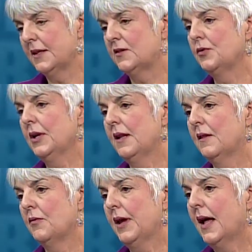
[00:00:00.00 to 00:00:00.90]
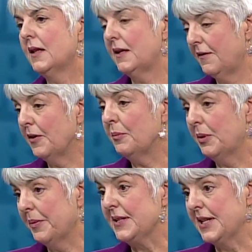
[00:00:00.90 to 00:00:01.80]
it's really the reality of
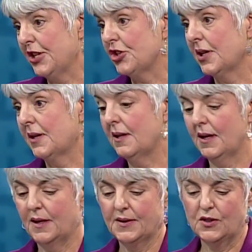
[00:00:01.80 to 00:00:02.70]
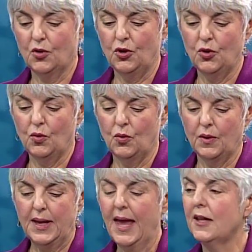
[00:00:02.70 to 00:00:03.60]
implementation. So you
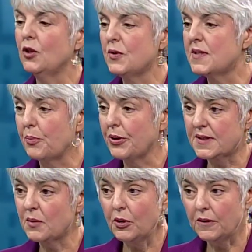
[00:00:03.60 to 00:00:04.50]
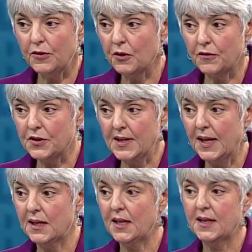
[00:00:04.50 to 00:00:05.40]
can't lose the principle of
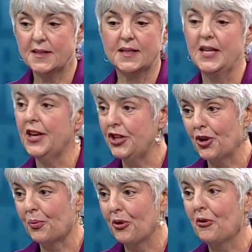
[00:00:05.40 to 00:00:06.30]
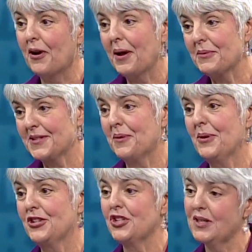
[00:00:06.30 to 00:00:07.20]
universality. It's a 10-year program, as I
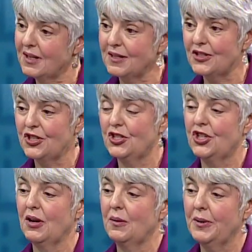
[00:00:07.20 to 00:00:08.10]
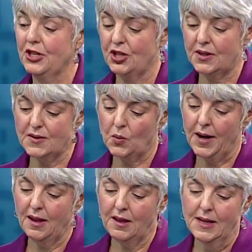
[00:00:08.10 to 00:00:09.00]
mentioned, and as Sharon mentioned as
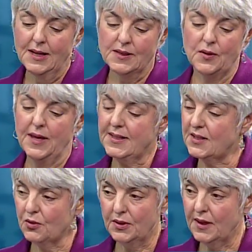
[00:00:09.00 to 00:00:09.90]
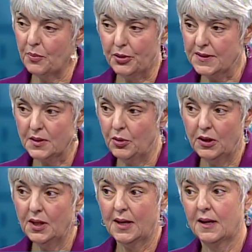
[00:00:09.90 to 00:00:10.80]
well. So that's certainly the
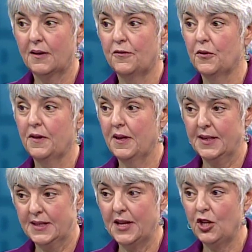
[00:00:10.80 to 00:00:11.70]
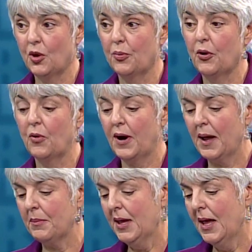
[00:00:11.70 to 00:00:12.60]
principle for the 10-year program.